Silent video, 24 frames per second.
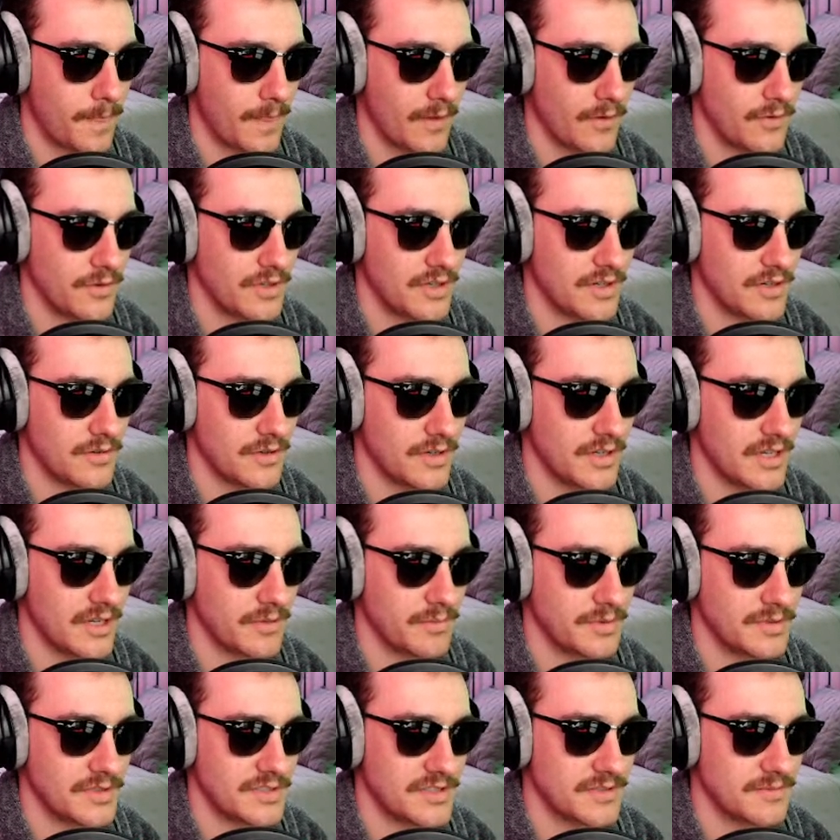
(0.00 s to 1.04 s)
you go, I
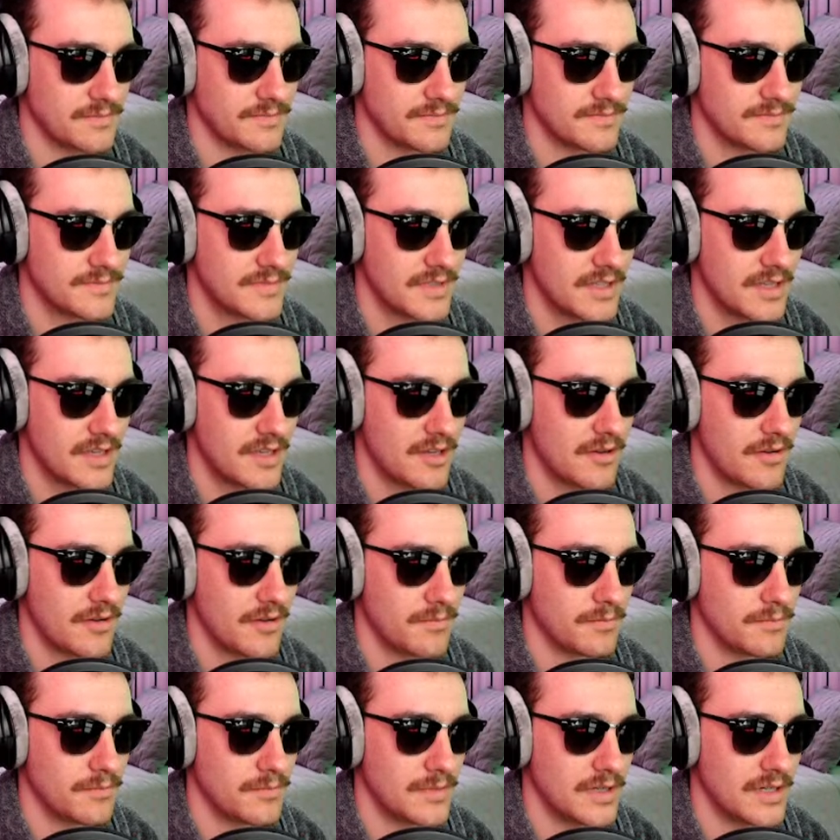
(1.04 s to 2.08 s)
put some
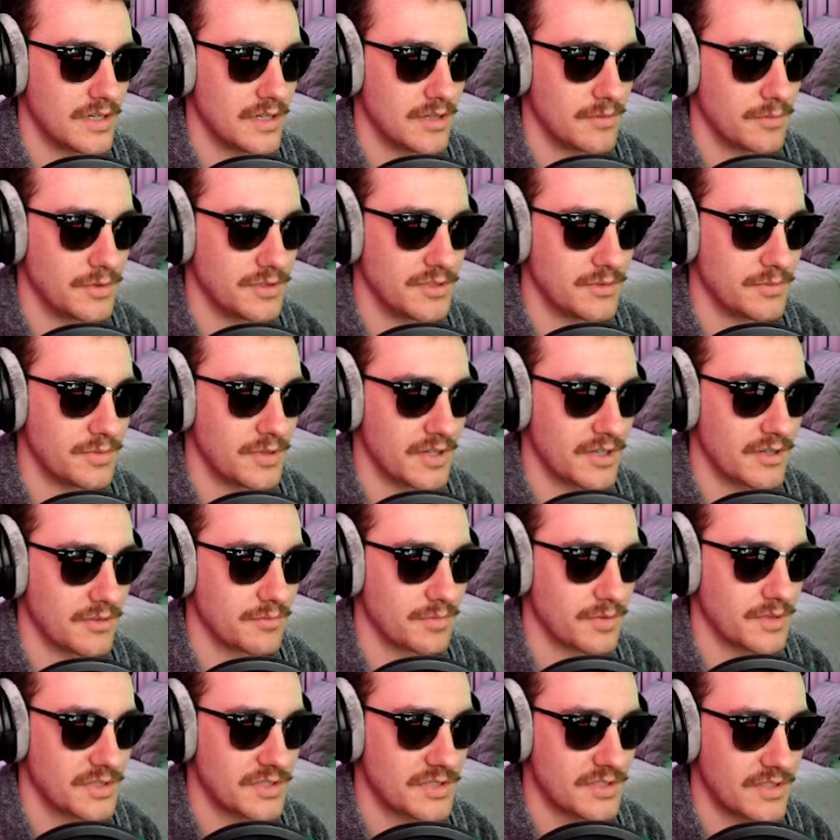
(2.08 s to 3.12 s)
multi-band
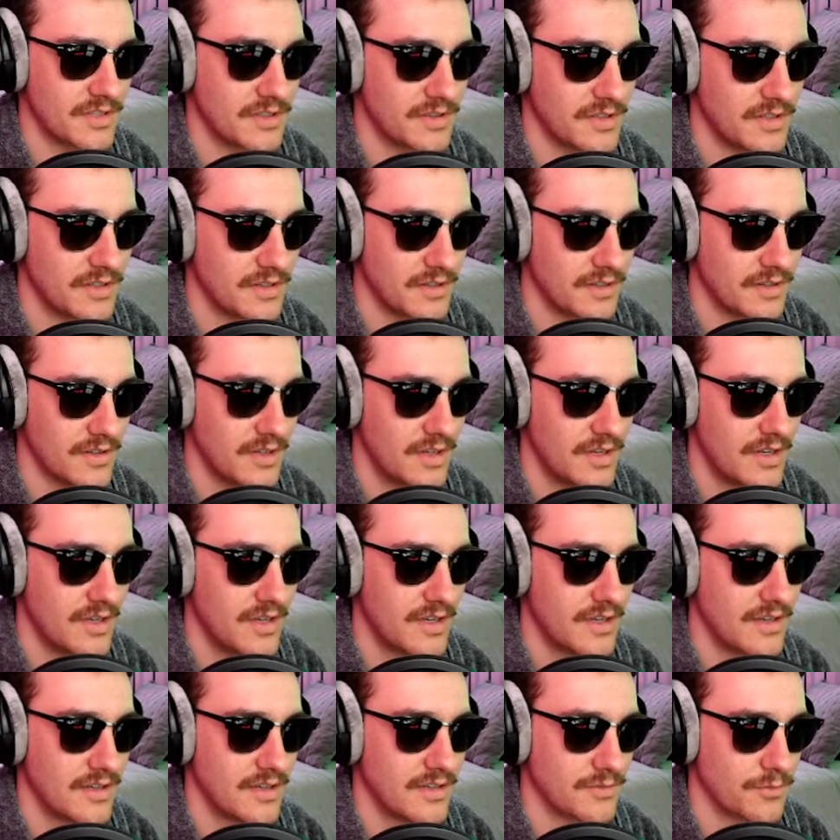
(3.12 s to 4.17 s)
compression on there.
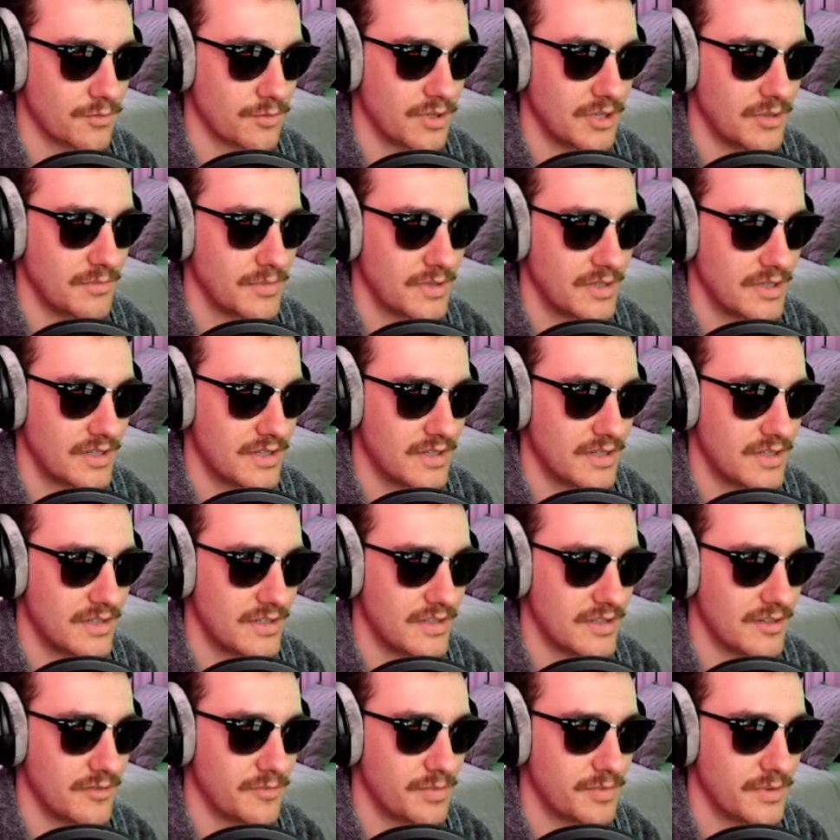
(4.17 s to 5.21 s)
Ring
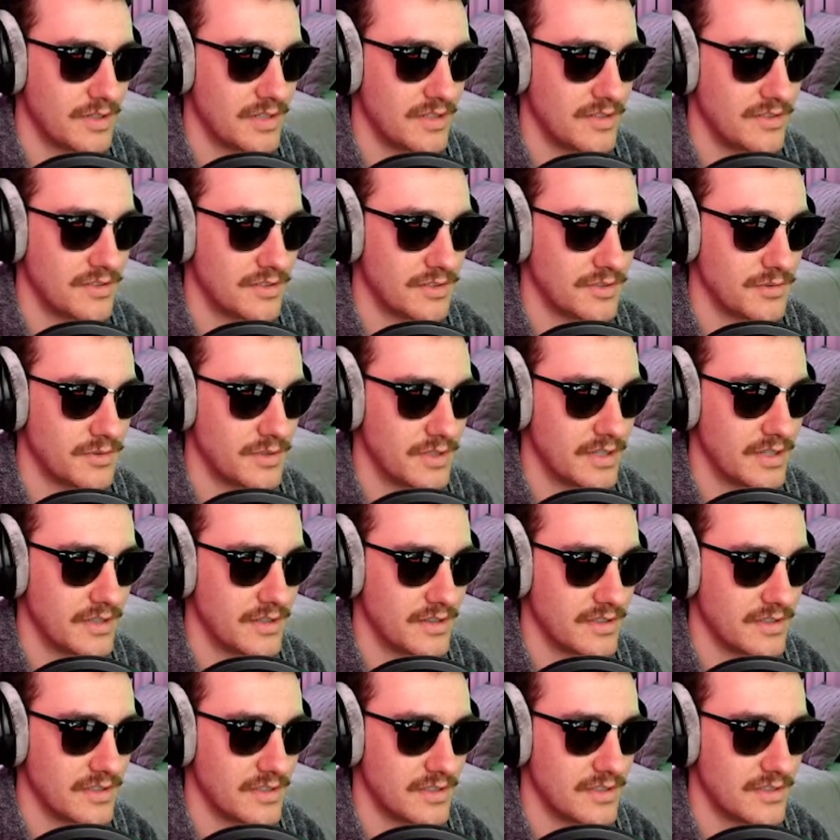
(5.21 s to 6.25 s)
mod I've been into
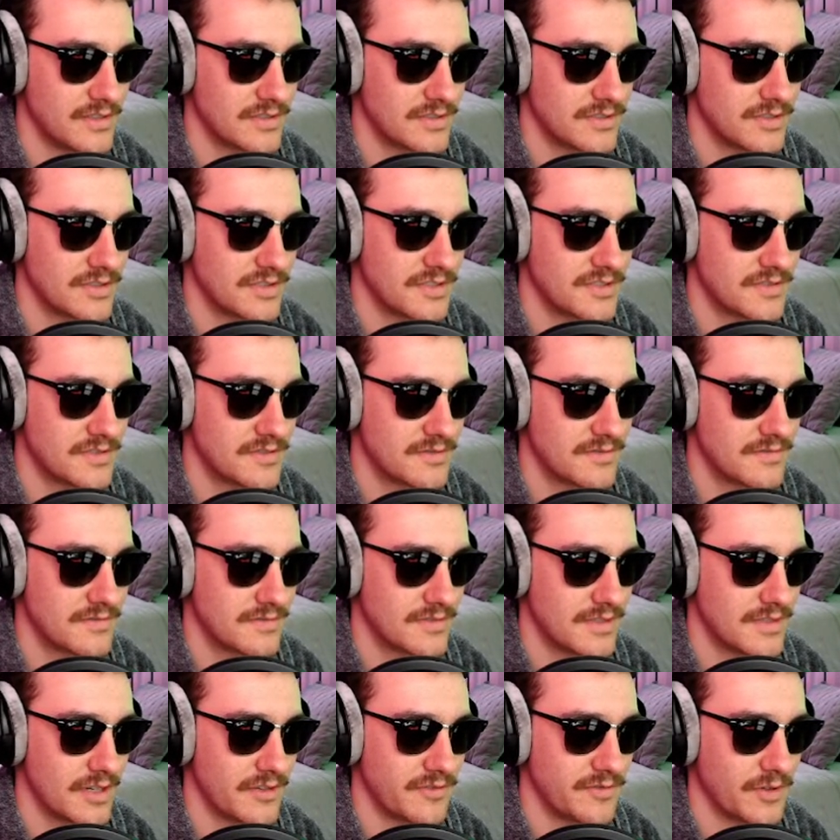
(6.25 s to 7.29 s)
lately. Just
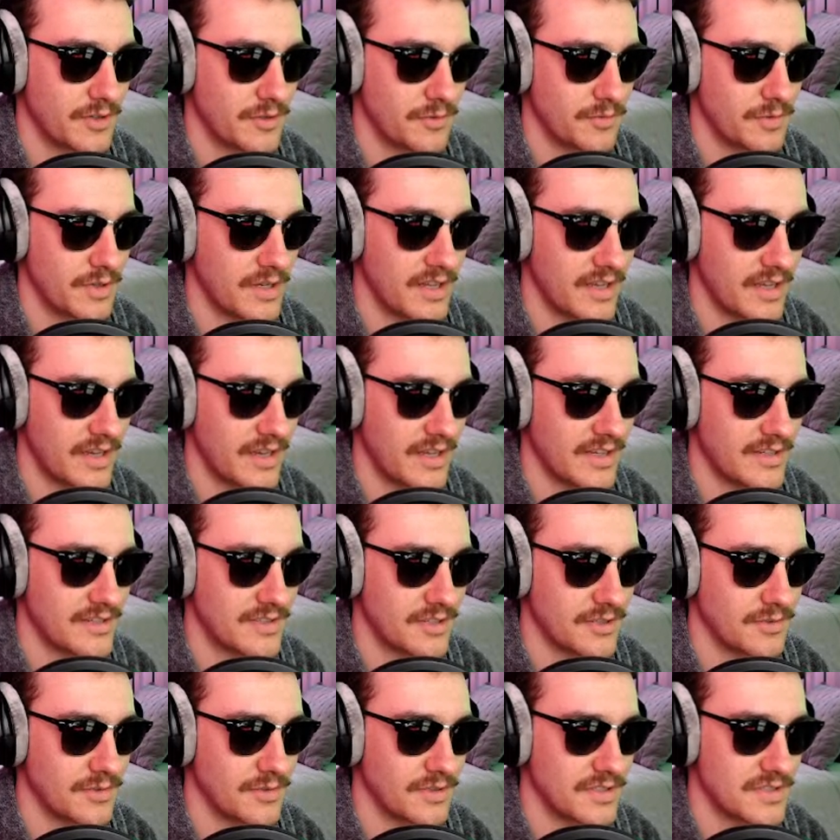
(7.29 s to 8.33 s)
a fun way to add
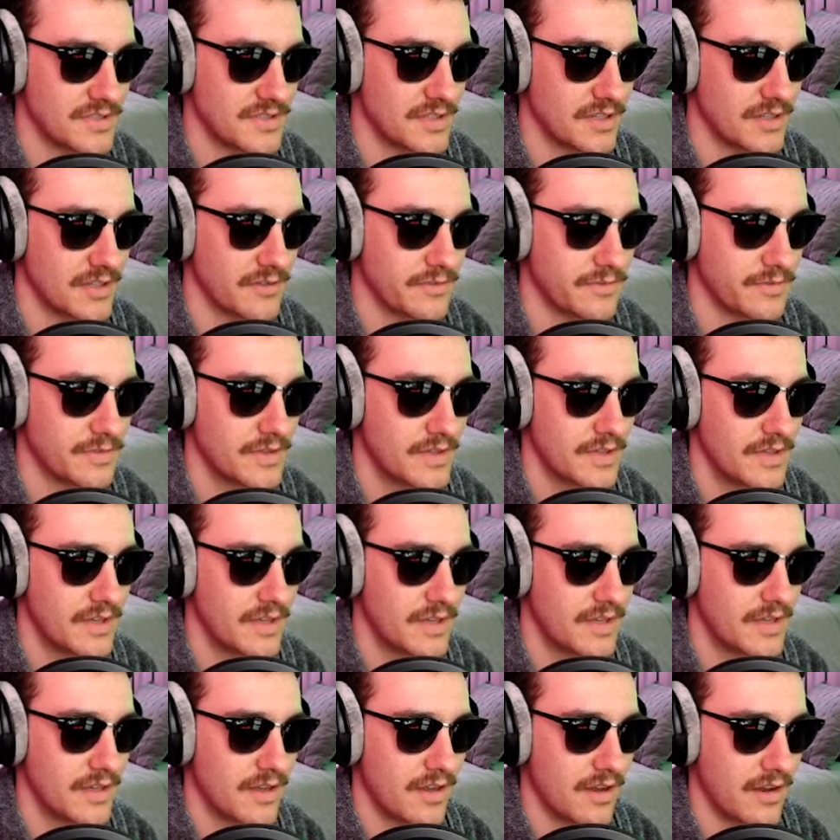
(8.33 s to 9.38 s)
tone to stuff.
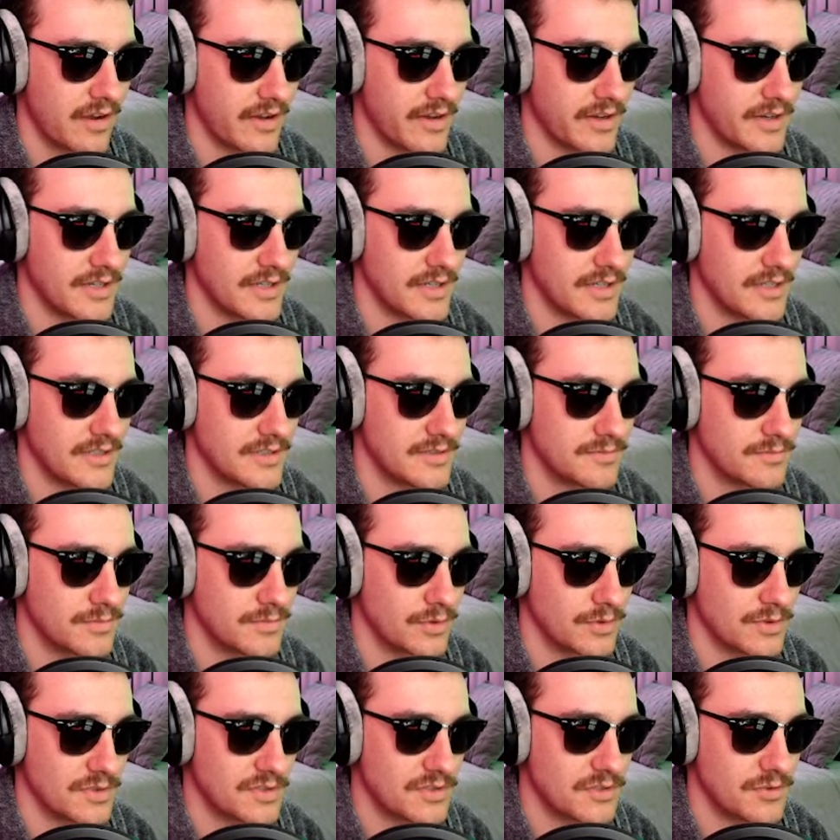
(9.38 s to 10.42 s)

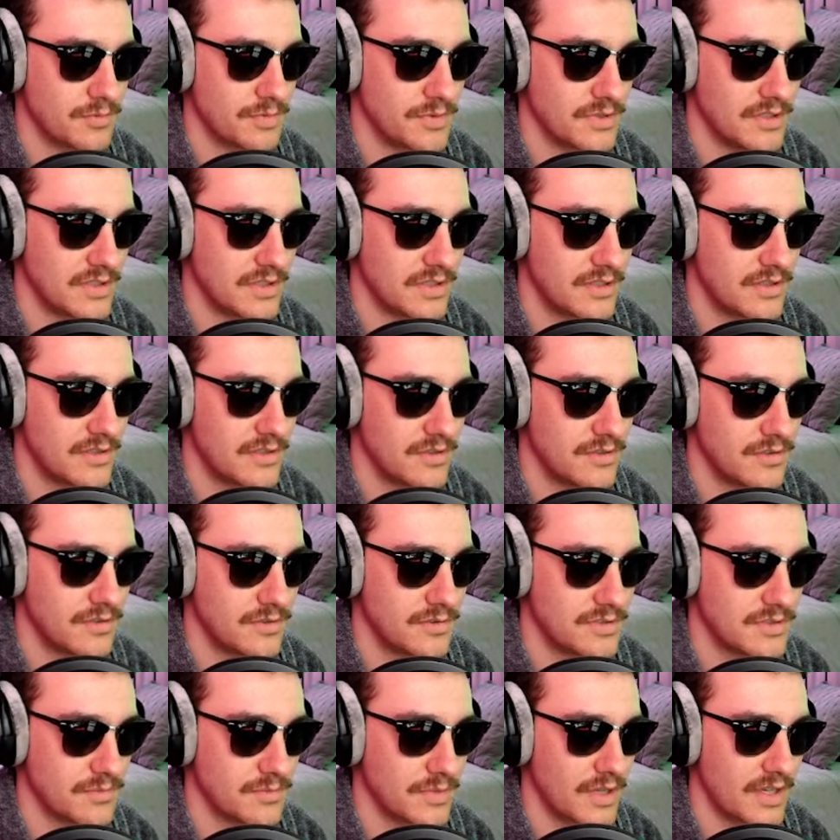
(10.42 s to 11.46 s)
More Scoopy
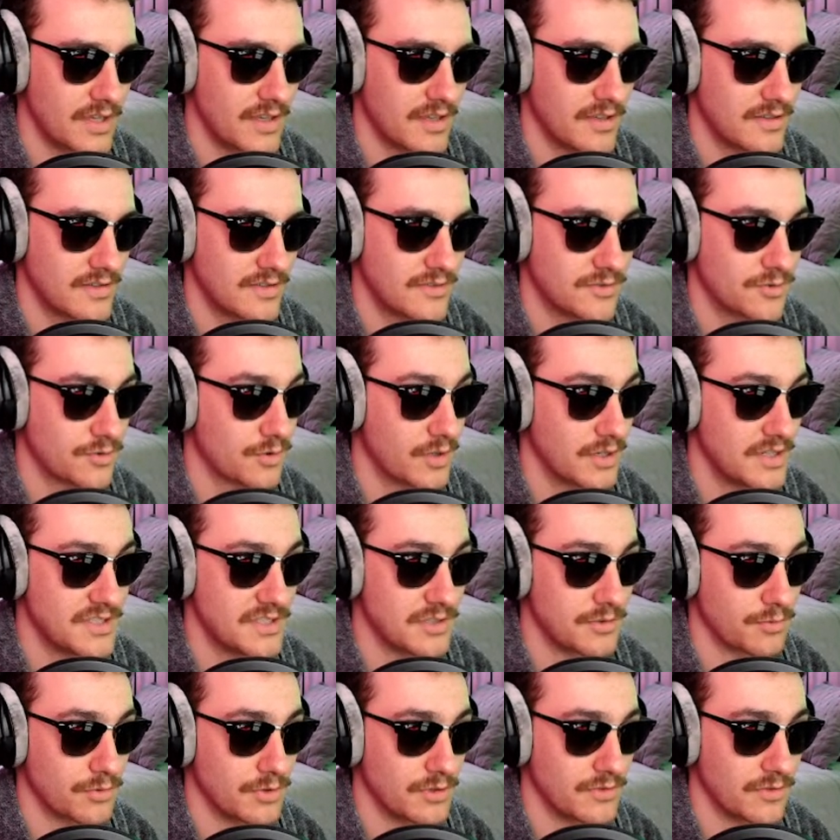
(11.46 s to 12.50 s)
EQ, some
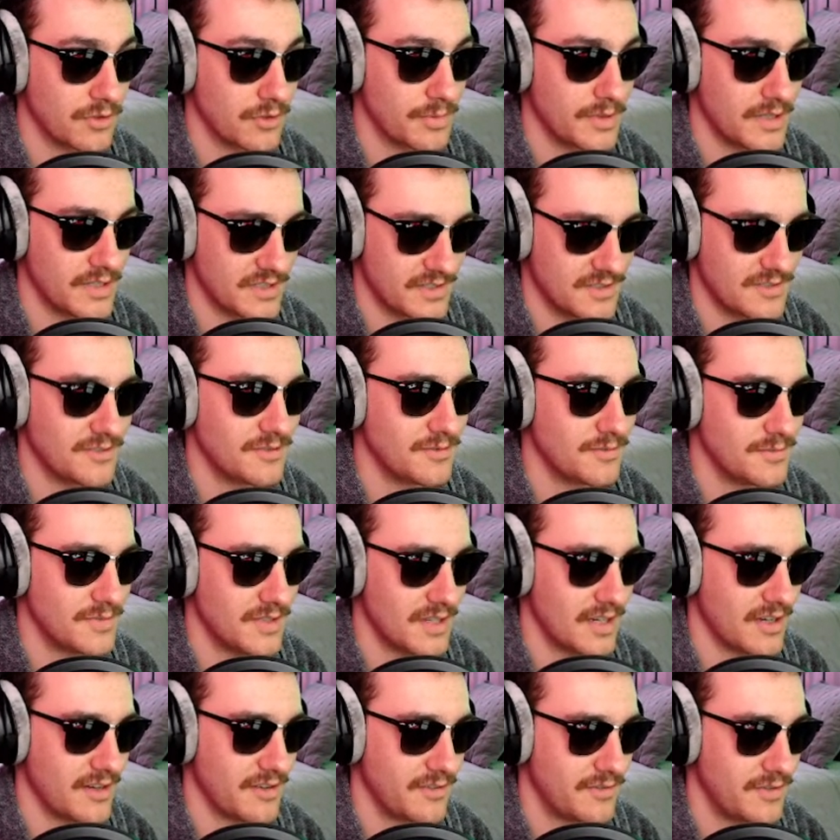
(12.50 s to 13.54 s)
crazy reverb, I assume.
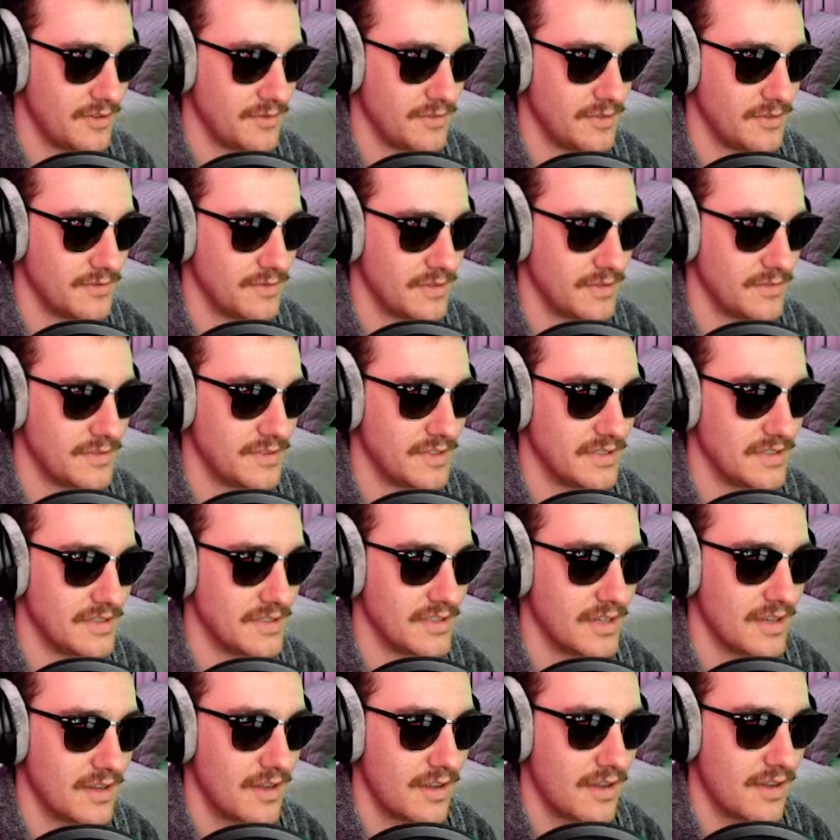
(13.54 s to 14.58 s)
Yeah, 50-50.